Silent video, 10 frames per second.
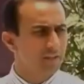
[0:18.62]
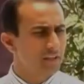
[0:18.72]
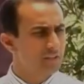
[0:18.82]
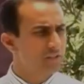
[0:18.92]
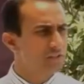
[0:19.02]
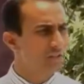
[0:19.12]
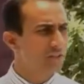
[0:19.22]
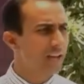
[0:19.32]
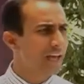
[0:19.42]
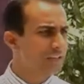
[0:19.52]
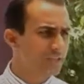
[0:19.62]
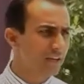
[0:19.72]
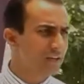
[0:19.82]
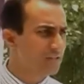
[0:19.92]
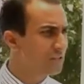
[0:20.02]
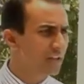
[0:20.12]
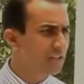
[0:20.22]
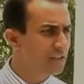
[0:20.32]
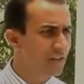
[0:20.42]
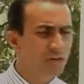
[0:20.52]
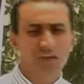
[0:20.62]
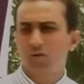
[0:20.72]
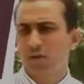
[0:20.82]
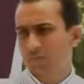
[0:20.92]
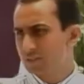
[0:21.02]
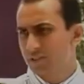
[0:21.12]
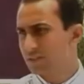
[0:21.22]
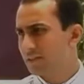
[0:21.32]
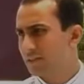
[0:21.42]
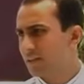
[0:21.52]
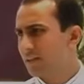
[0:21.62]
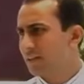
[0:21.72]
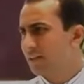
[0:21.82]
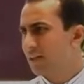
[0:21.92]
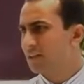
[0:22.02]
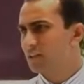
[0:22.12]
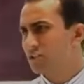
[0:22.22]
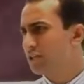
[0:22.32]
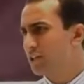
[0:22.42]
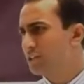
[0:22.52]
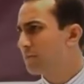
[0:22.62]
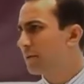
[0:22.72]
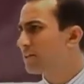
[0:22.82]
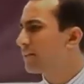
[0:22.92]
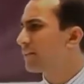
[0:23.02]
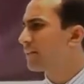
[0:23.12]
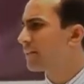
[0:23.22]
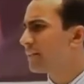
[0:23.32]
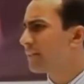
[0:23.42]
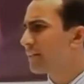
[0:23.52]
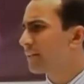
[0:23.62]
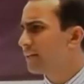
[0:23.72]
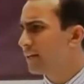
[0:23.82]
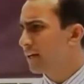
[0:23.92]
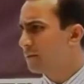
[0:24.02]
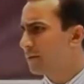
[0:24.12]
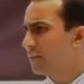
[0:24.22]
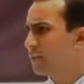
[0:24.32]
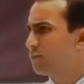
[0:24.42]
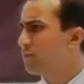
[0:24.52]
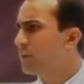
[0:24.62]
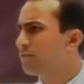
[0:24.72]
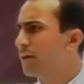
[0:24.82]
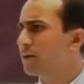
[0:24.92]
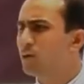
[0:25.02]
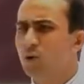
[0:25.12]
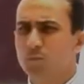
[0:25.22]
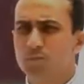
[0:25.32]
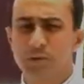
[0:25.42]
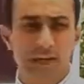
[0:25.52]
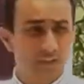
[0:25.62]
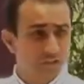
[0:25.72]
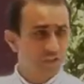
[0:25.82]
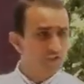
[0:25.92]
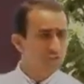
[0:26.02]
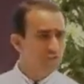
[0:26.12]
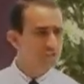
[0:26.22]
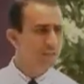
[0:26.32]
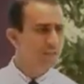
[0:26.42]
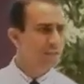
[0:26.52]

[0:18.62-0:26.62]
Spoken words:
these last days, days that are corrupt and distressed by sin, I pray that we may find hope, lessons,